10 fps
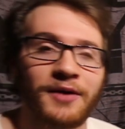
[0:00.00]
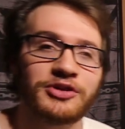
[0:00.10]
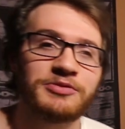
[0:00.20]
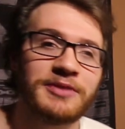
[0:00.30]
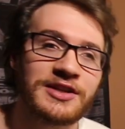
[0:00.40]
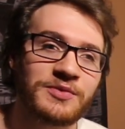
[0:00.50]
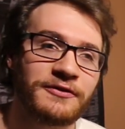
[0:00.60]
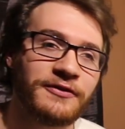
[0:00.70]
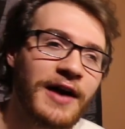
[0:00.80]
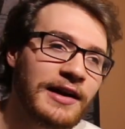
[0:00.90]
which means we're
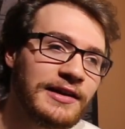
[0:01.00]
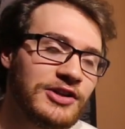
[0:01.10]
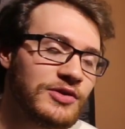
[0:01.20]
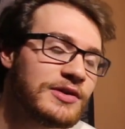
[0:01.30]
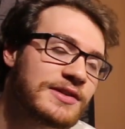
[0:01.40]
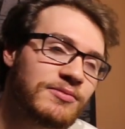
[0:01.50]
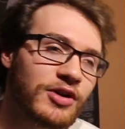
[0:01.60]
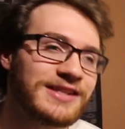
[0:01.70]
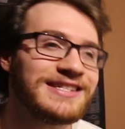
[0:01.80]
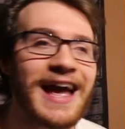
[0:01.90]
finally doing some
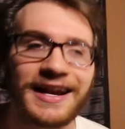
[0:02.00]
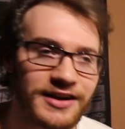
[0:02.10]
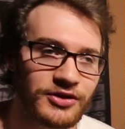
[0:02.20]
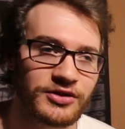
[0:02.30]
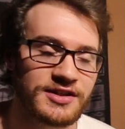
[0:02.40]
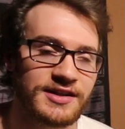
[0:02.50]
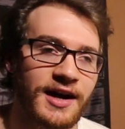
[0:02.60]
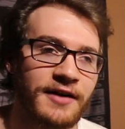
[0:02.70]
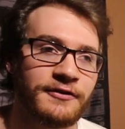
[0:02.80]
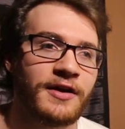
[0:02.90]
more technical
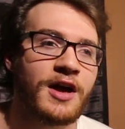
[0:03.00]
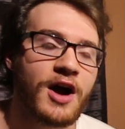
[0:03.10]
stuff